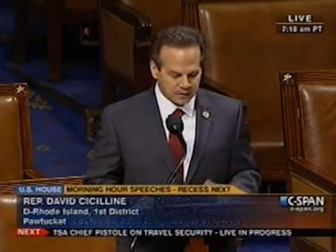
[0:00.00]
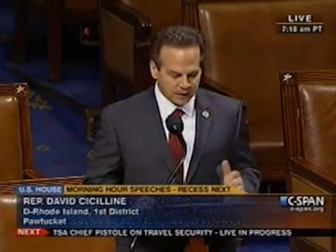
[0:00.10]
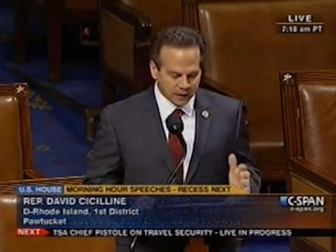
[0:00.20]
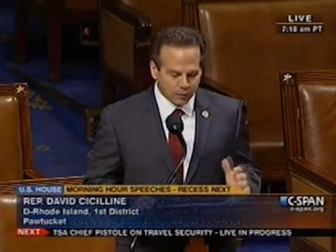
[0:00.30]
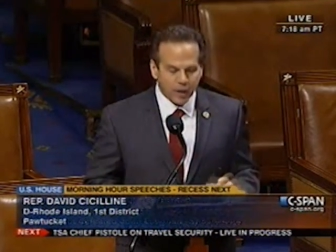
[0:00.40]

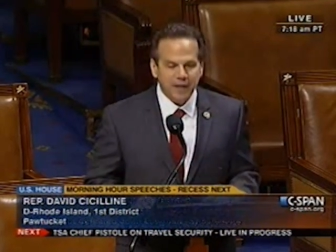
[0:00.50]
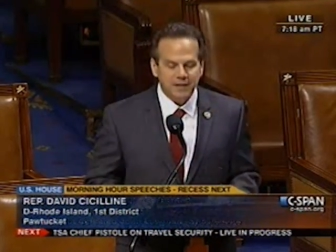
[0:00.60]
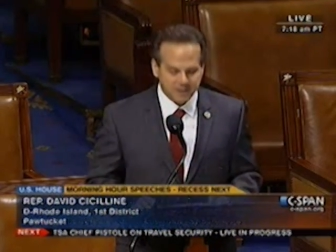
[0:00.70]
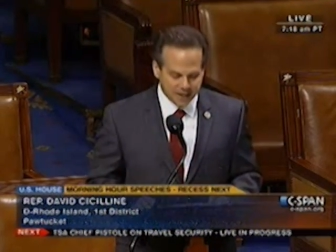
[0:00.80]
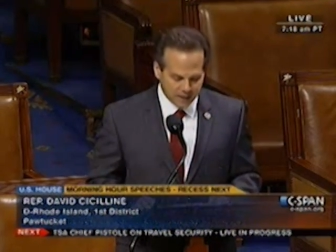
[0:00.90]
like
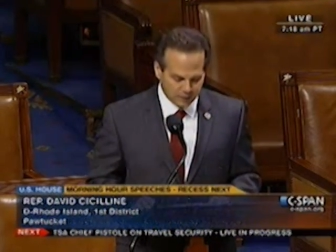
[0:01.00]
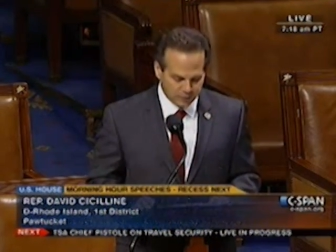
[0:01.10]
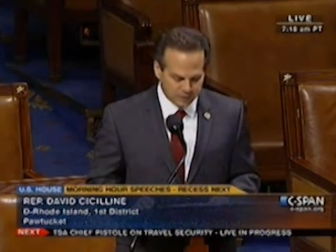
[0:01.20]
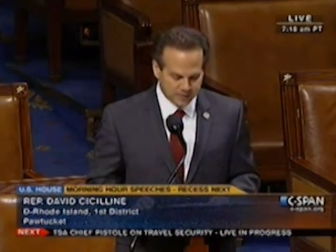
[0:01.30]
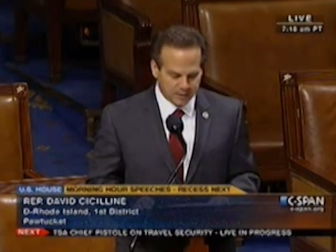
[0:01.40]
Rhonda
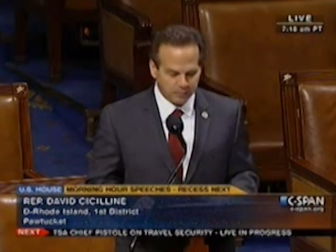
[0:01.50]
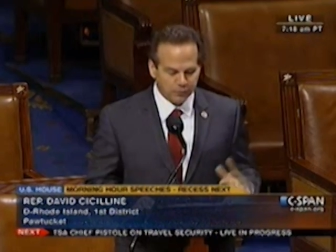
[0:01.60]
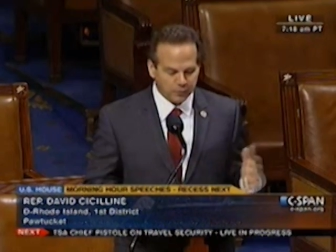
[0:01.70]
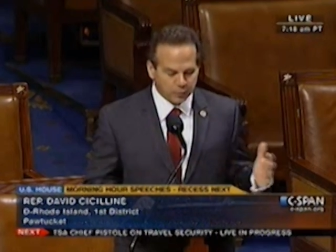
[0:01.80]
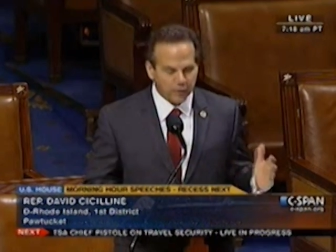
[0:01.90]
Taylor, for
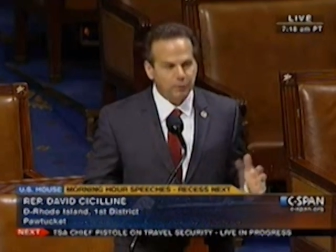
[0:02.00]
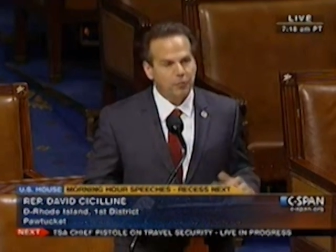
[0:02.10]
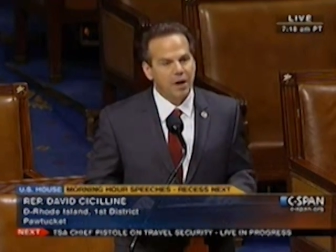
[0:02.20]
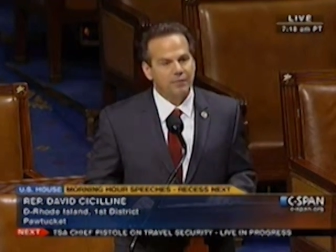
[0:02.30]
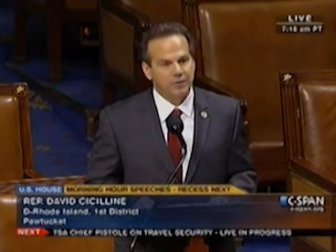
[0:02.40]
example, from
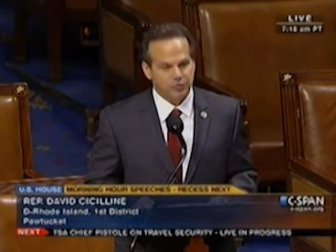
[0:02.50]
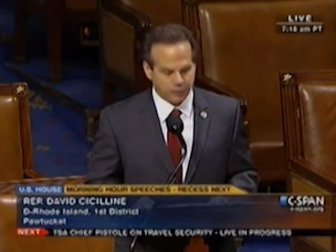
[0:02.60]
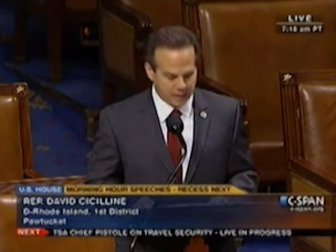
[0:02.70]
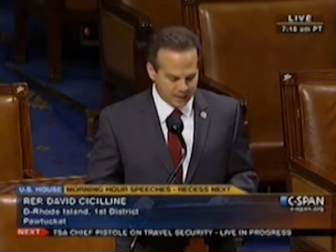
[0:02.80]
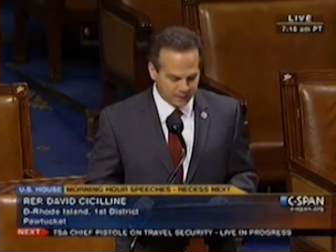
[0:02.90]
North
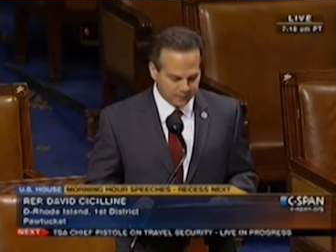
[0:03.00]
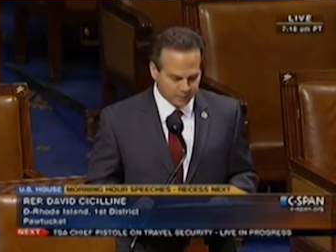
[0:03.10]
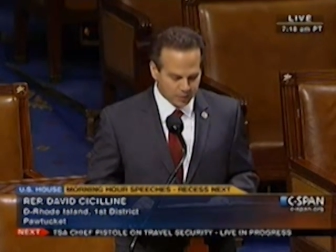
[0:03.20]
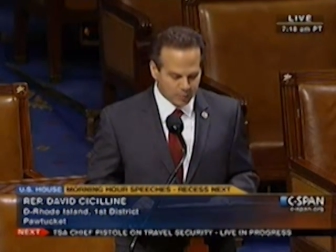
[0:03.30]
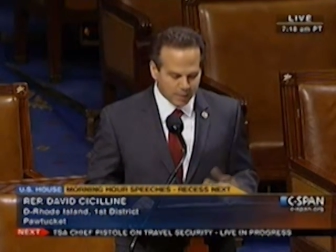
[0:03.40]
Providence, Rhode Island,
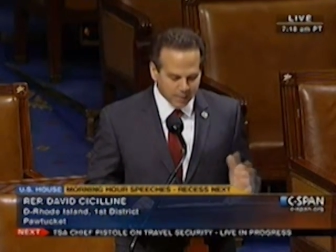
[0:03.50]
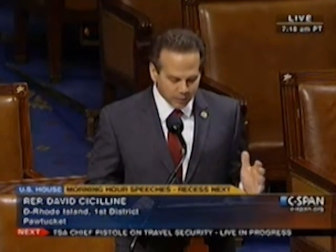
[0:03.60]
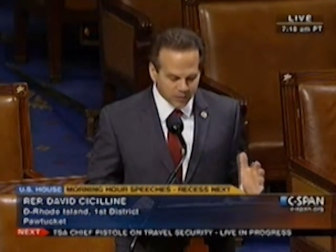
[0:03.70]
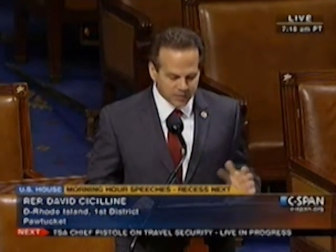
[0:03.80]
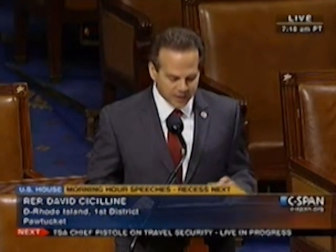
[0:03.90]
whom I
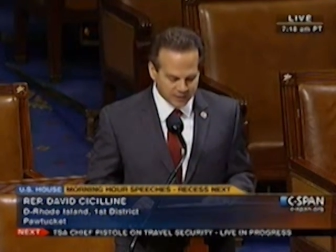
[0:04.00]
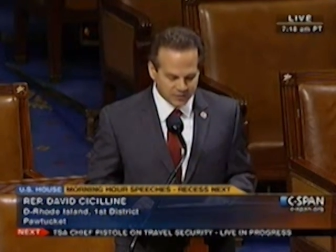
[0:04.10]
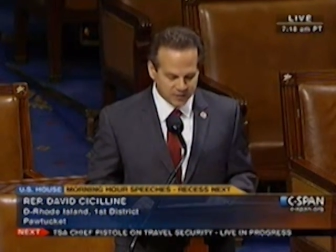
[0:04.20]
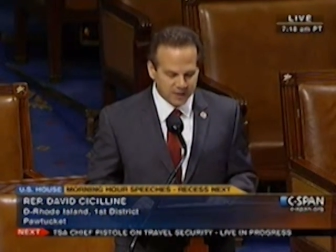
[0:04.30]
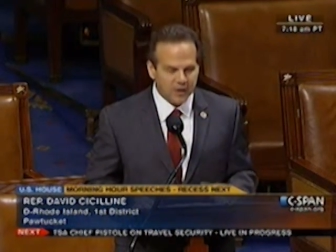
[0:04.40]
met with
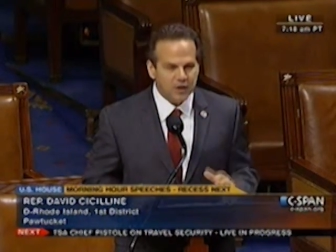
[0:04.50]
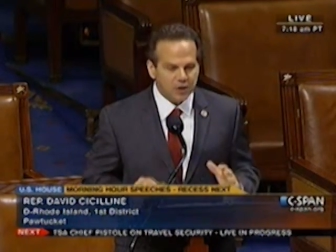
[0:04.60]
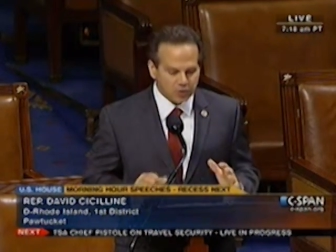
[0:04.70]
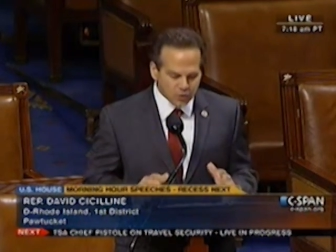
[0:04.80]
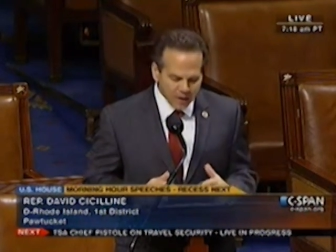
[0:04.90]
yesterday,
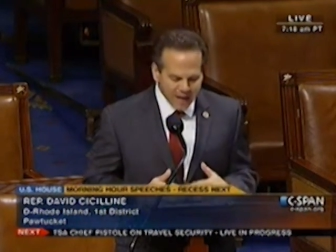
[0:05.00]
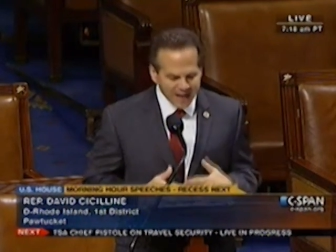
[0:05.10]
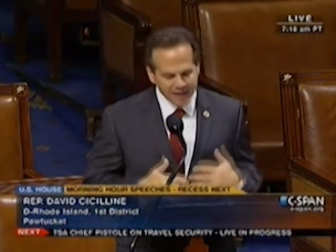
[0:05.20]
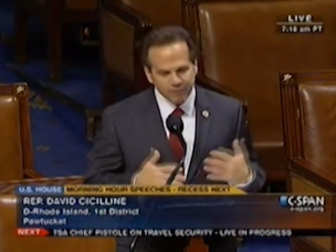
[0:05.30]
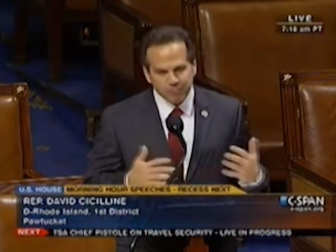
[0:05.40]
do
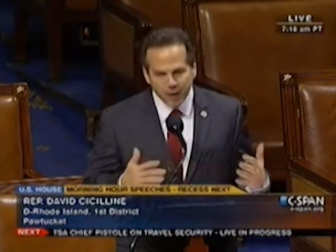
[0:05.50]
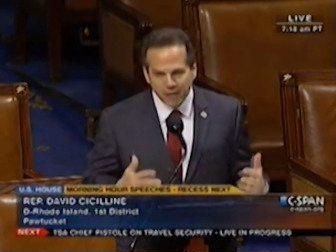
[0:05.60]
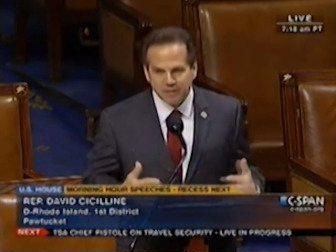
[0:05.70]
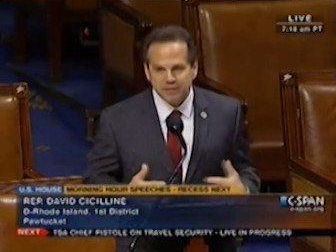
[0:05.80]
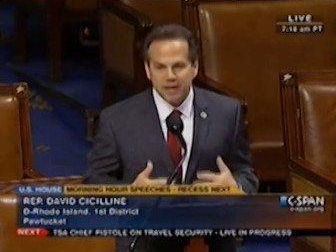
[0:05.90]
not have
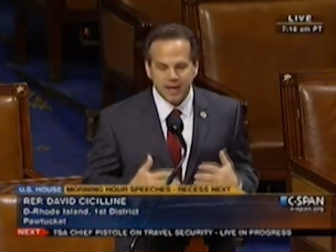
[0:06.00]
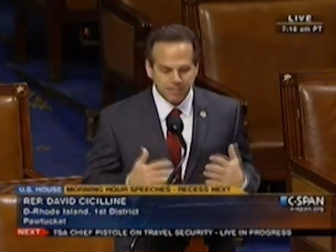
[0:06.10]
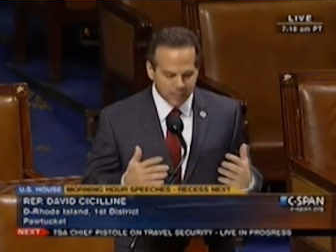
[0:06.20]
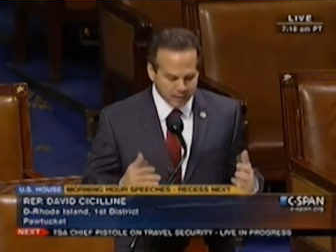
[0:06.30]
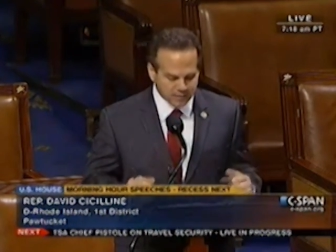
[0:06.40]
months
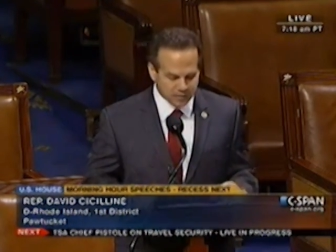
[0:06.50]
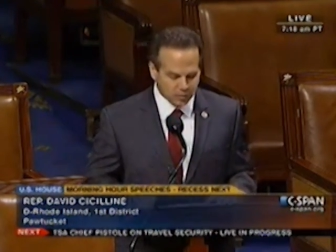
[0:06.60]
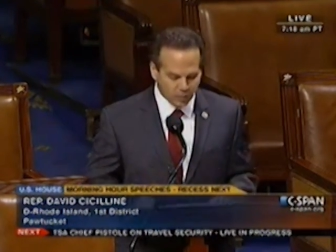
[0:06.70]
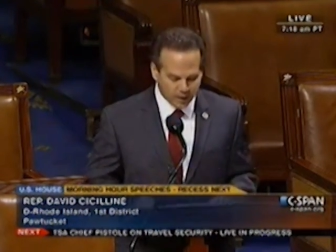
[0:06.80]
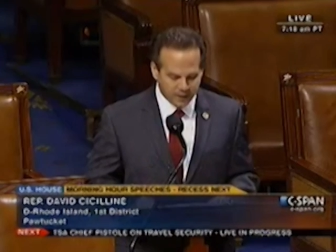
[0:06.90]
and months
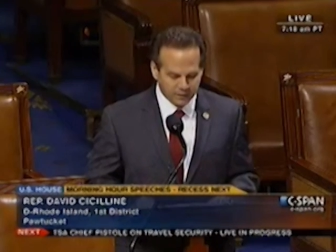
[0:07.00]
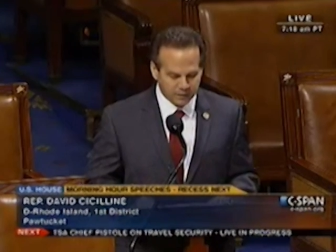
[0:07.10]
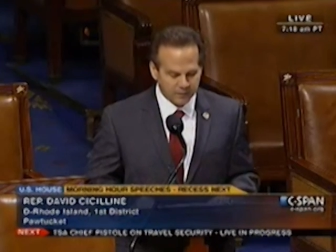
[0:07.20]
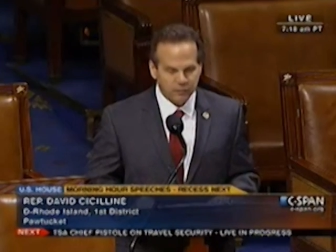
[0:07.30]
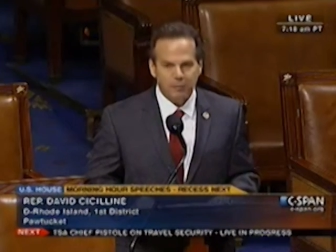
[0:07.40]
to wait
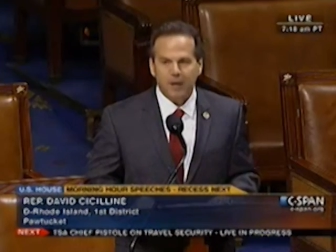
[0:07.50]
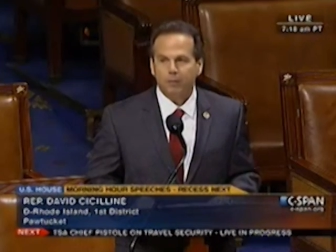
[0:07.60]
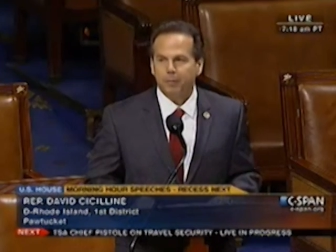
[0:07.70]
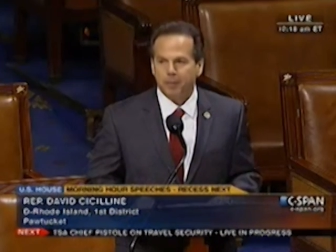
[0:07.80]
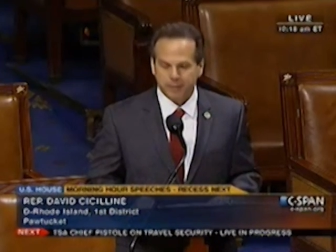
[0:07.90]
for my
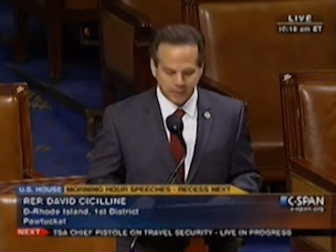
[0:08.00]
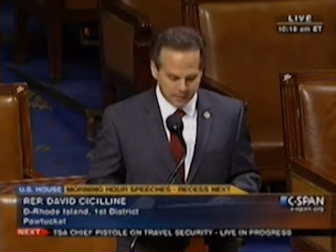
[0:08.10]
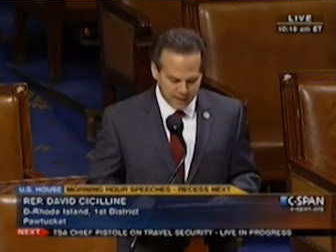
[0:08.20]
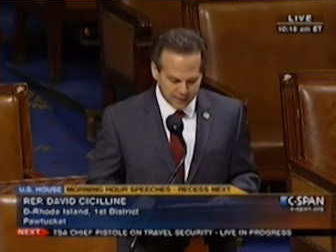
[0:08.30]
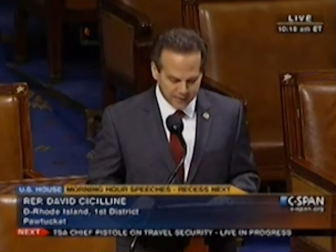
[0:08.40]

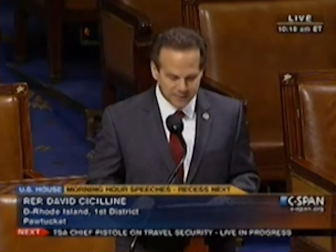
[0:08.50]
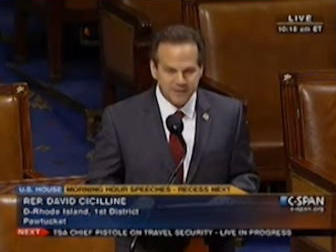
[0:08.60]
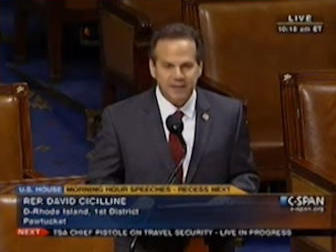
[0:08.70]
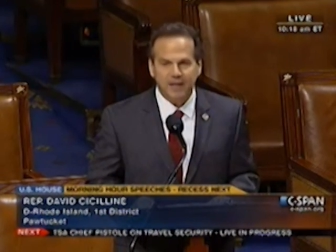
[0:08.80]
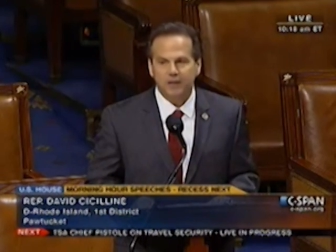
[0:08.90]
Republican
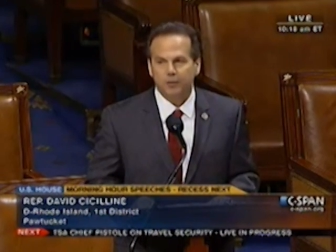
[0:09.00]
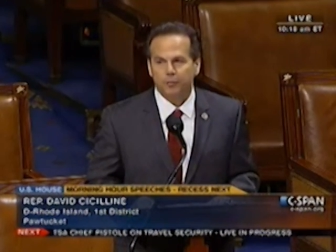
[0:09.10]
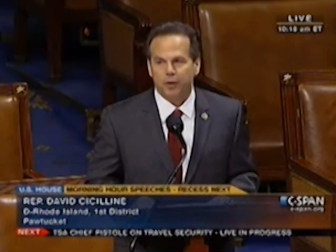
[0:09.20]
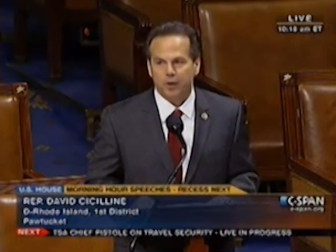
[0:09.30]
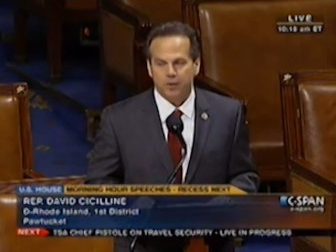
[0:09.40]
colleagues to get
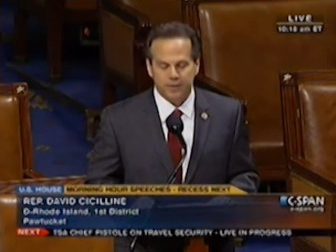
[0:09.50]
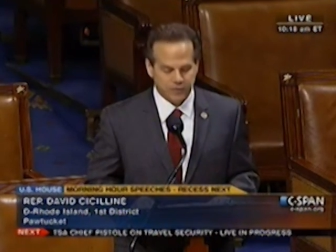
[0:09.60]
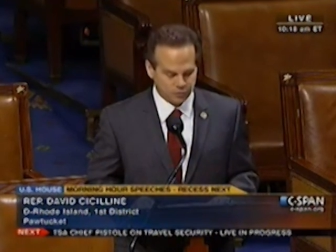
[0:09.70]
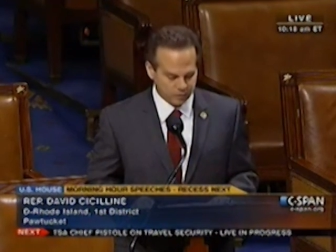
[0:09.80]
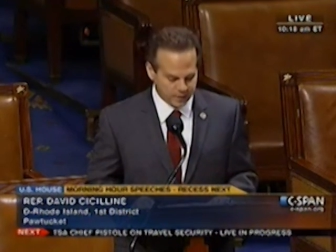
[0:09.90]
their
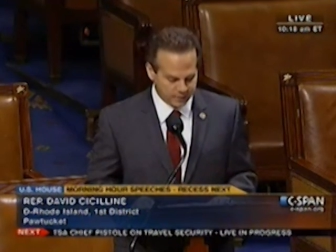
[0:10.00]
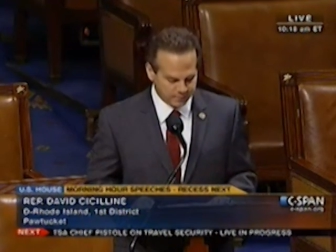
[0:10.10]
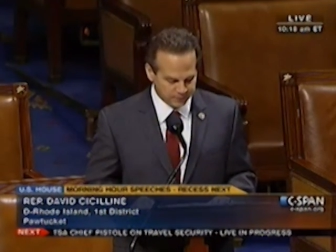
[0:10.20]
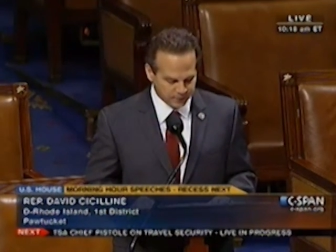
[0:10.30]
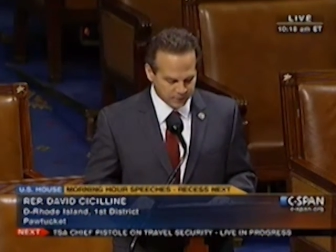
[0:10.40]
priorities straight.